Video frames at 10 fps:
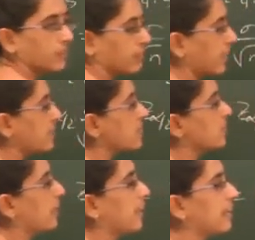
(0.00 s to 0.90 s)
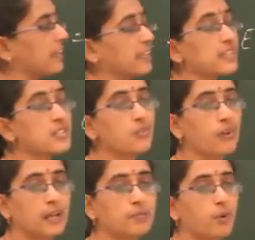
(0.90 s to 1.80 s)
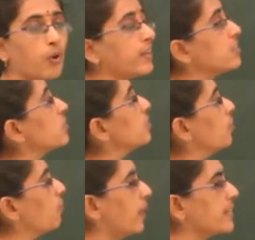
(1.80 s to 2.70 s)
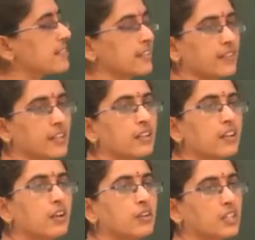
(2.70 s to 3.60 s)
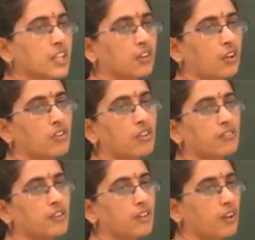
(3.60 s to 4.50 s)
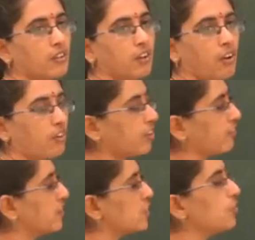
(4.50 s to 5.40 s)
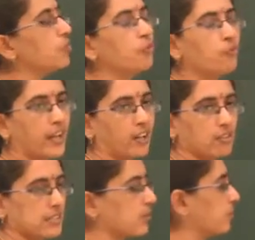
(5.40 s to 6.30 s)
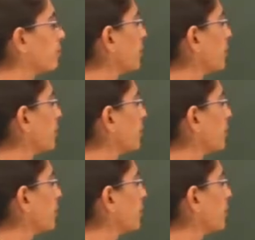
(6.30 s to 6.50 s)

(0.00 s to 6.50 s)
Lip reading: Okay, so the error is 1.17. We can round off it to 1 also.